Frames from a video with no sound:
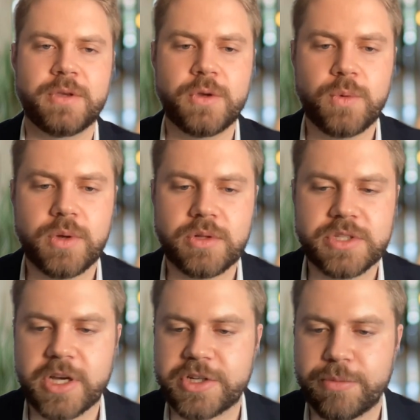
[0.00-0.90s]
Well,
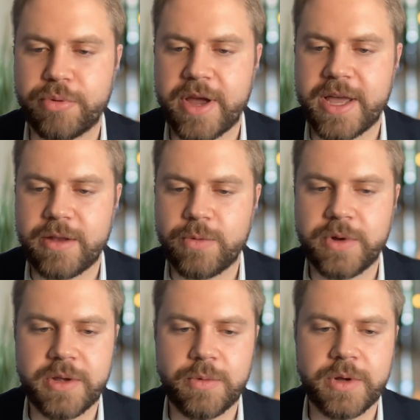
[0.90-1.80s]
Dr. Pratt,
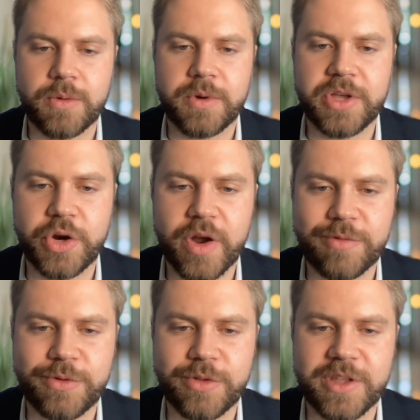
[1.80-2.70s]
we are really
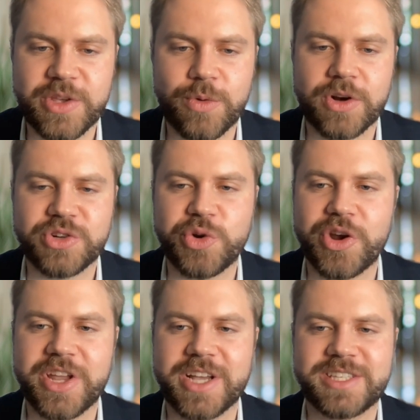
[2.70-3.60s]
grateful that you are
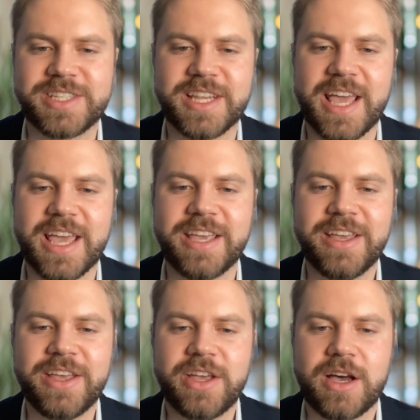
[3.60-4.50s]
joining us today
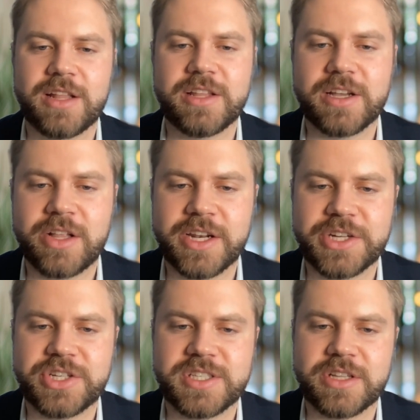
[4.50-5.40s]
on the
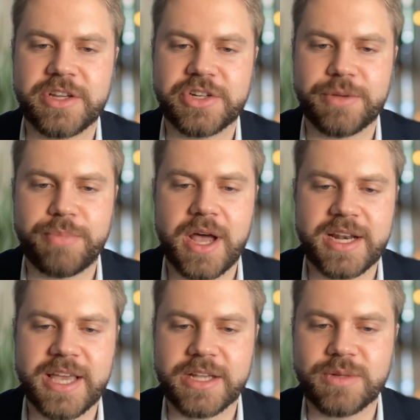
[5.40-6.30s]
Clinicians and Leadership
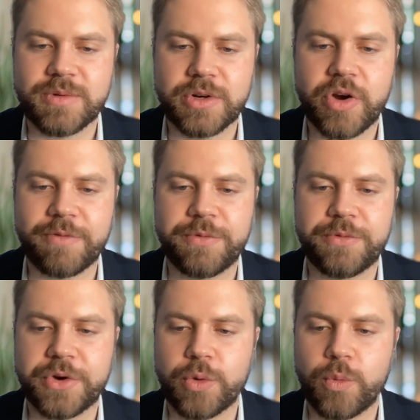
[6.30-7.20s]
podcast. We're grateful
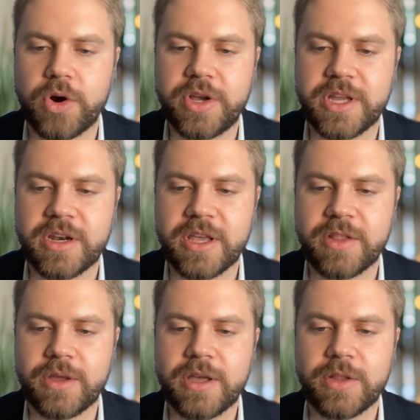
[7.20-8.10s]
for your work and
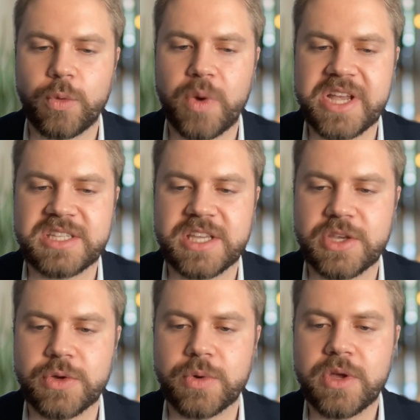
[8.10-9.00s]
in the ways that
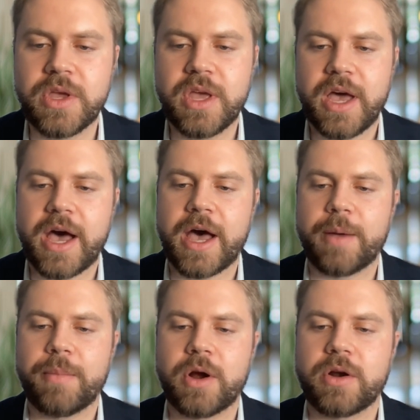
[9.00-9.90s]
you
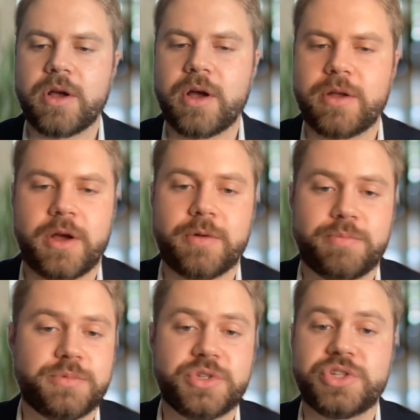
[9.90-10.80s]
are
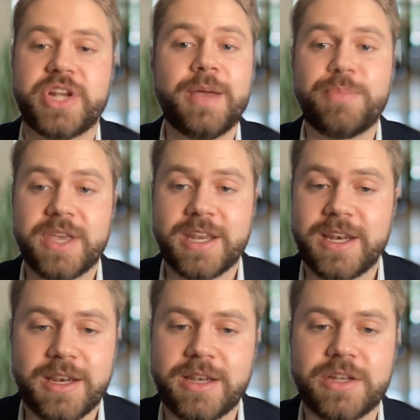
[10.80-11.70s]
championing,